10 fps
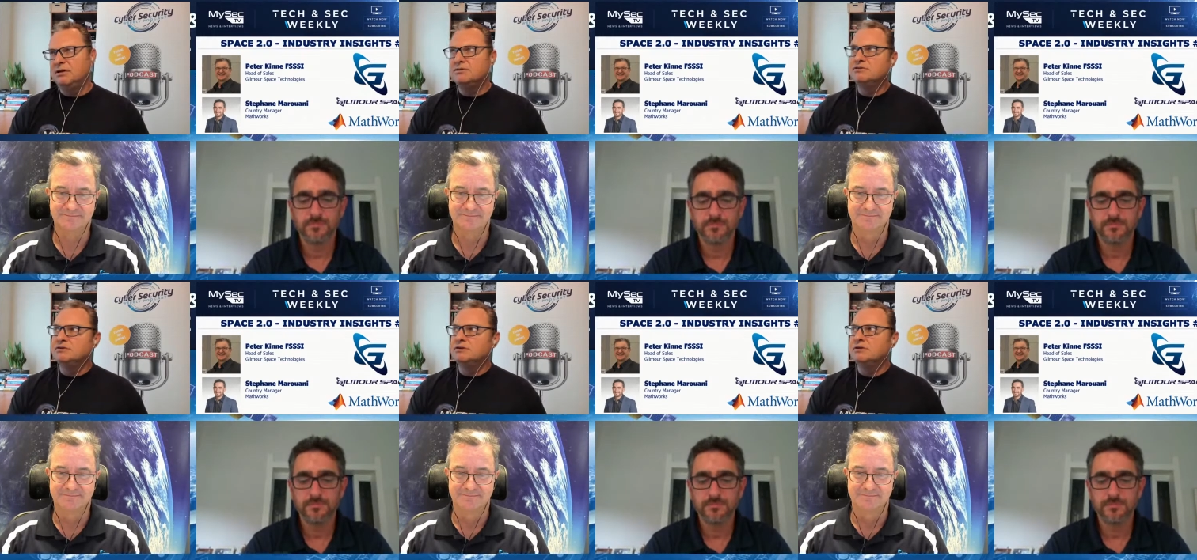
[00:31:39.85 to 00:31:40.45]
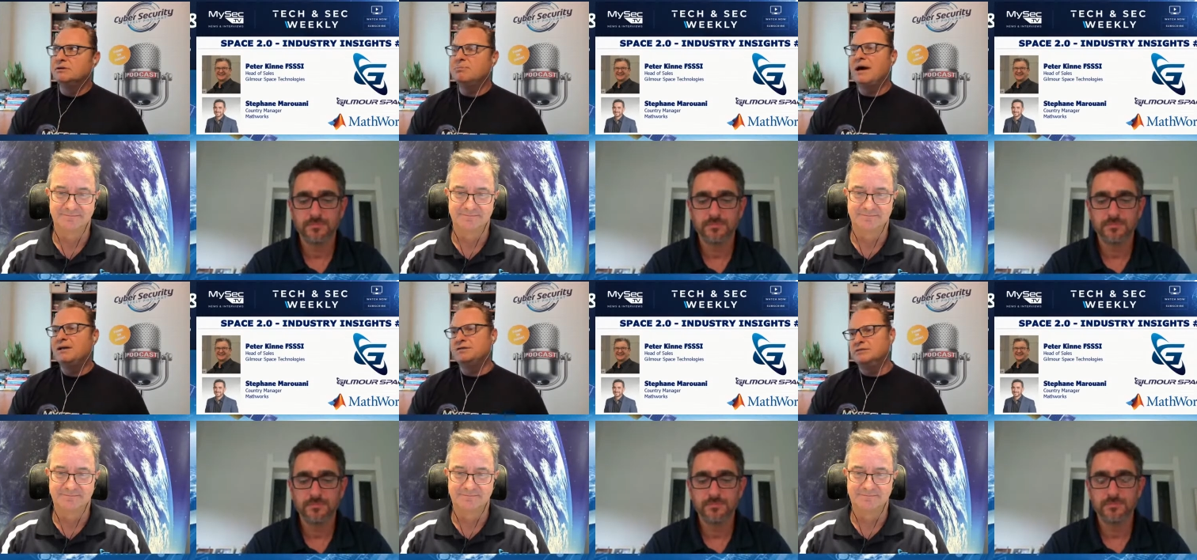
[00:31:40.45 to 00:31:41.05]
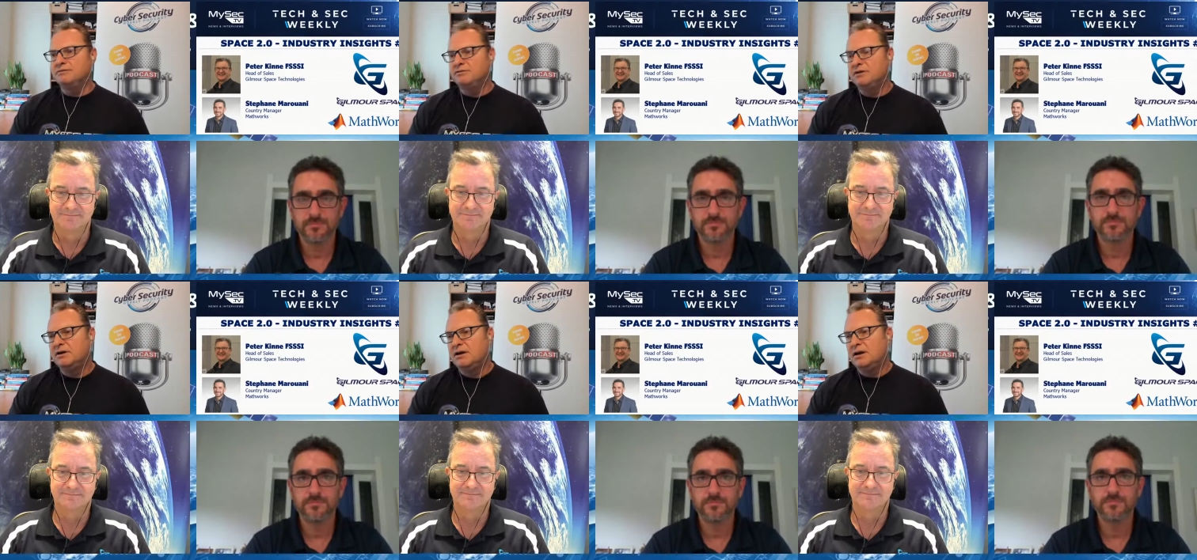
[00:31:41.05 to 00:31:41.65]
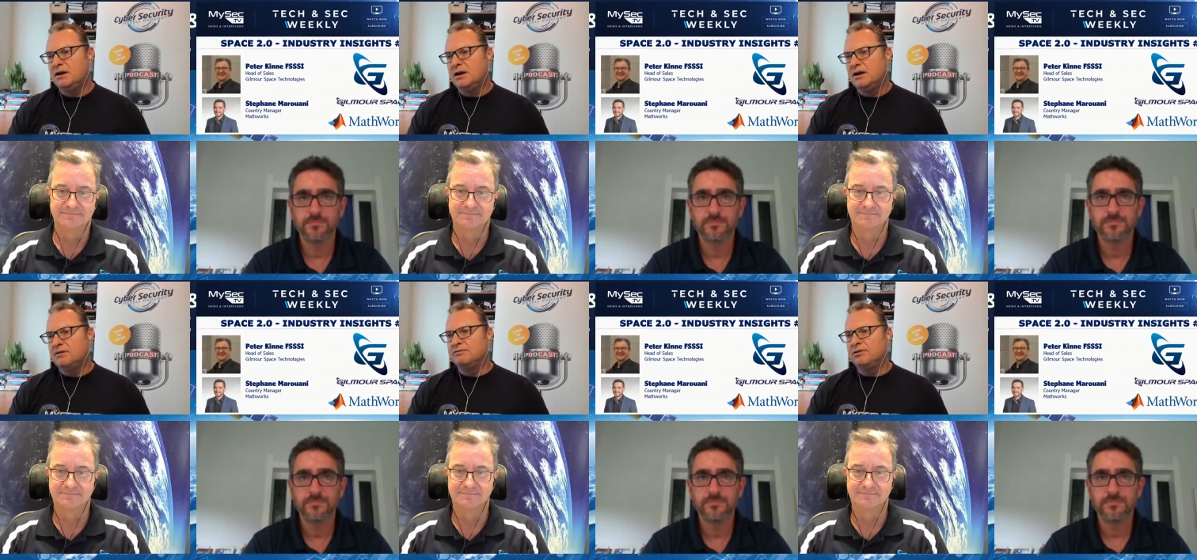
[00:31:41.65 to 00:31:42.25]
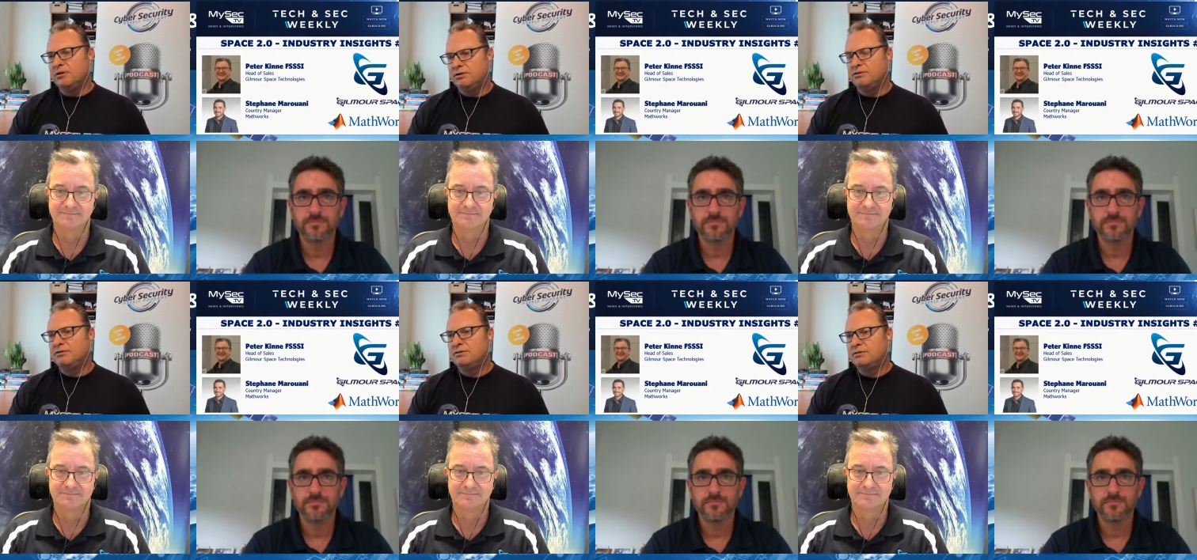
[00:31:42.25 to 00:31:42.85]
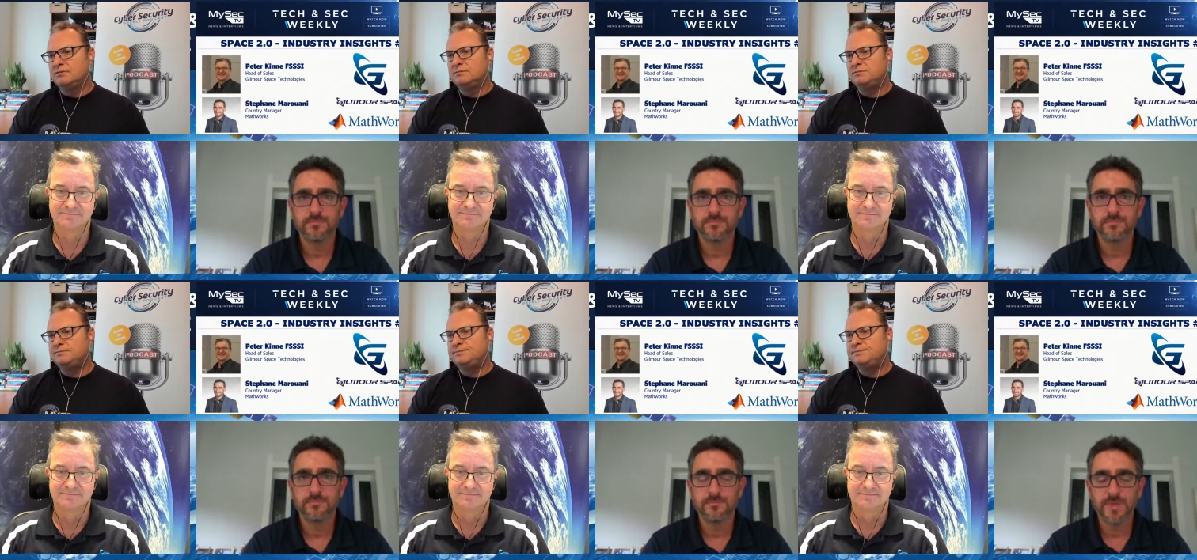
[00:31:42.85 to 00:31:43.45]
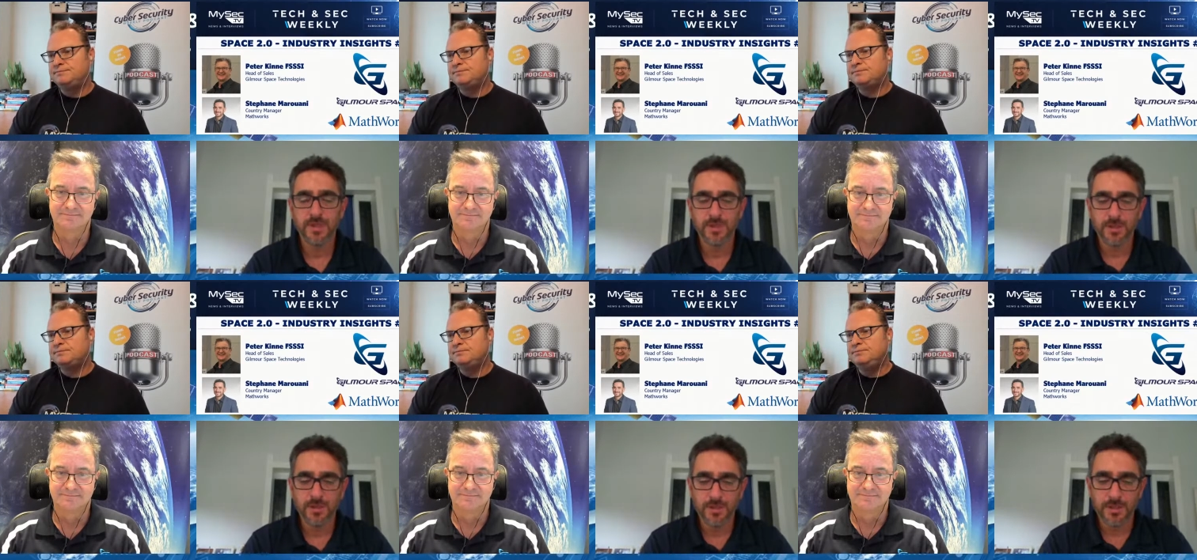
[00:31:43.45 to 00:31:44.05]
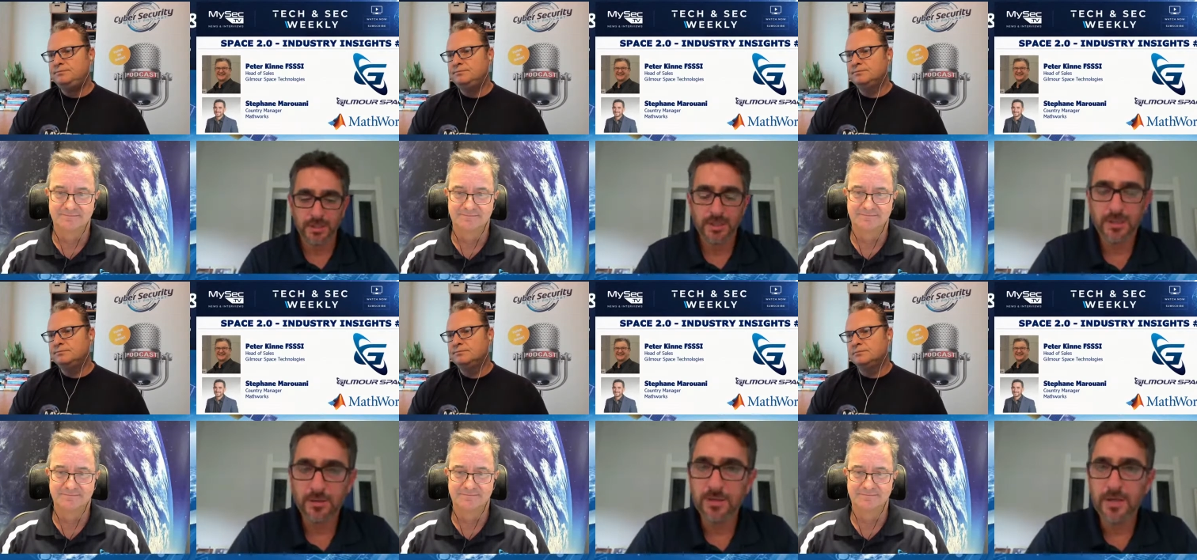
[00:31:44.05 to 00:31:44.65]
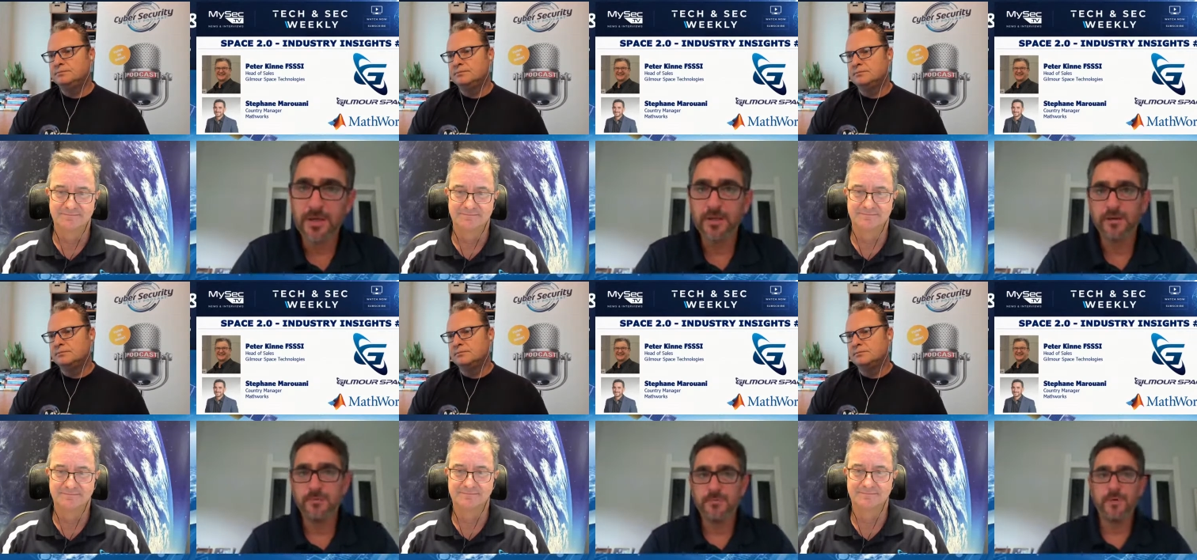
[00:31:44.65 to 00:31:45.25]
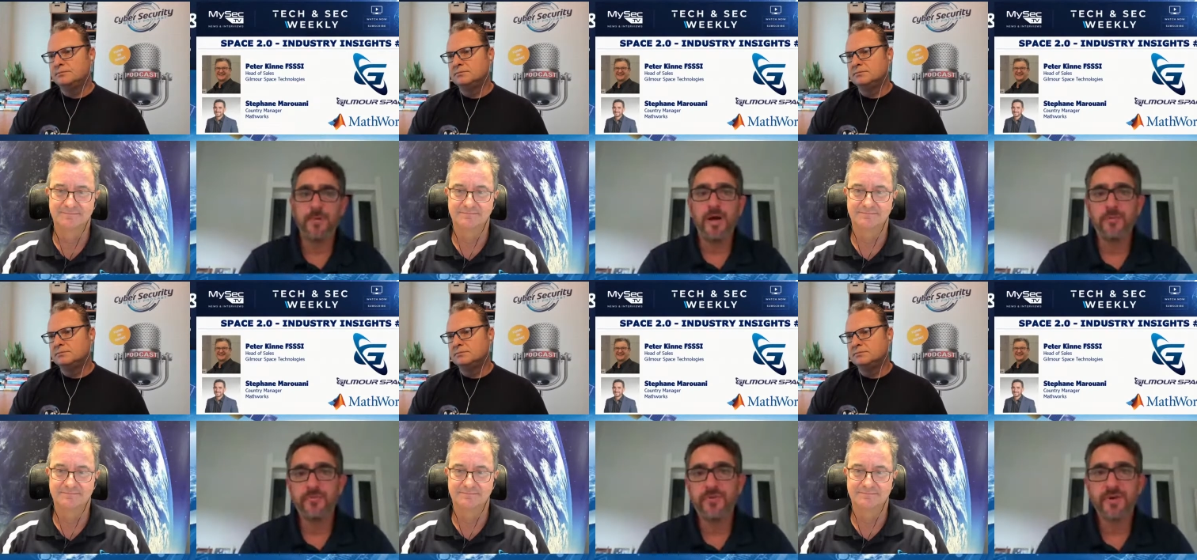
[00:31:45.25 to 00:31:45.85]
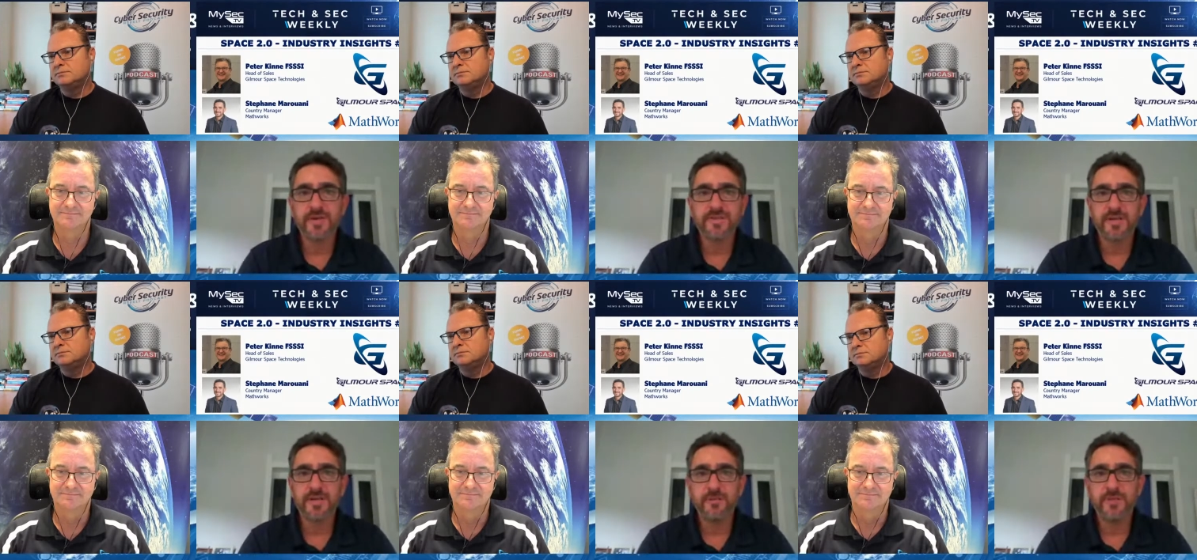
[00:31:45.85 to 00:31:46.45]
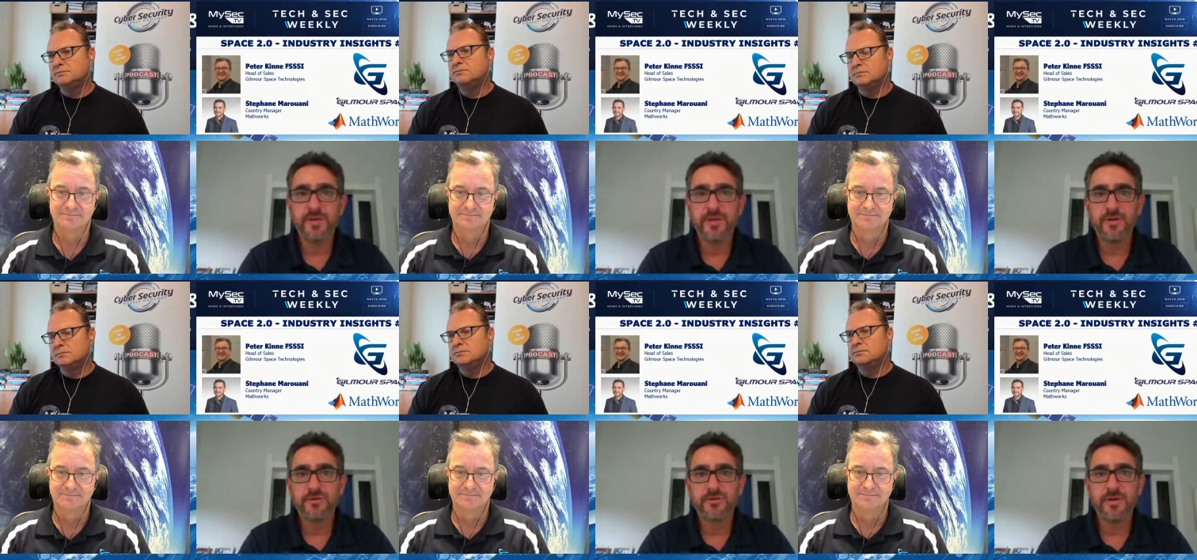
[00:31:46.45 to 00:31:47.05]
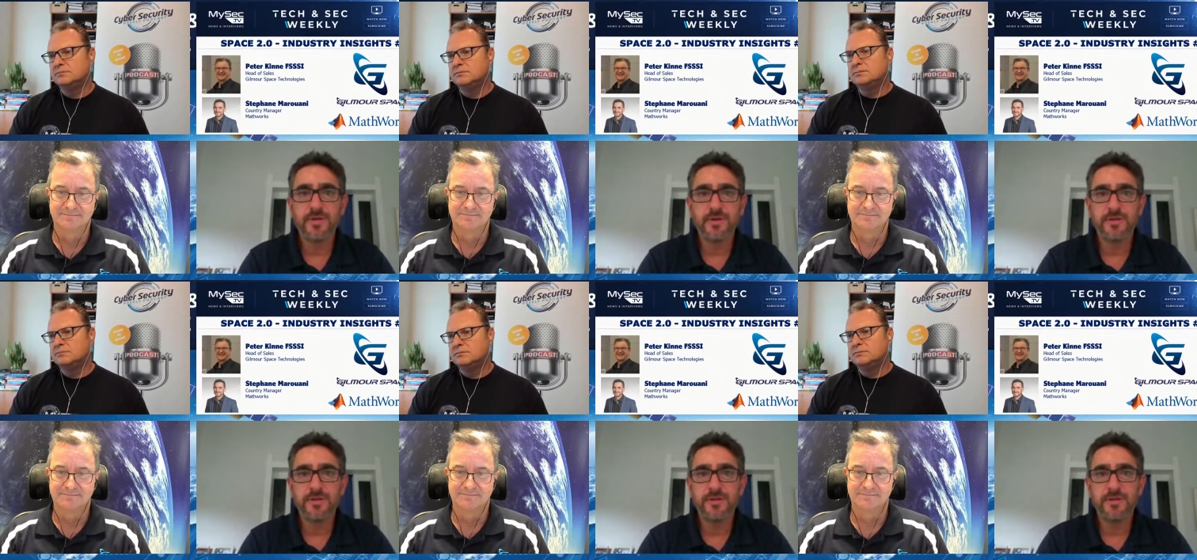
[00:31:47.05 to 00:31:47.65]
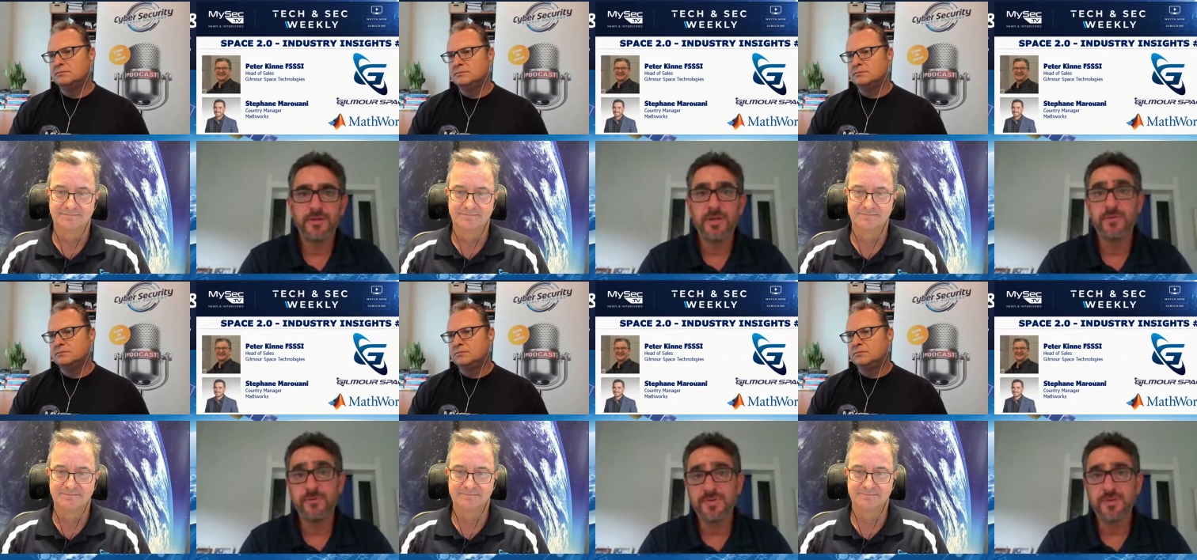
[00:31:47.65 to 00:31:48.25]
Speaker 1: and sort of the, the pace of uh, of growth?
Speaker 2: Yeah, look, I, I'm, I'm very excited about the Australian and New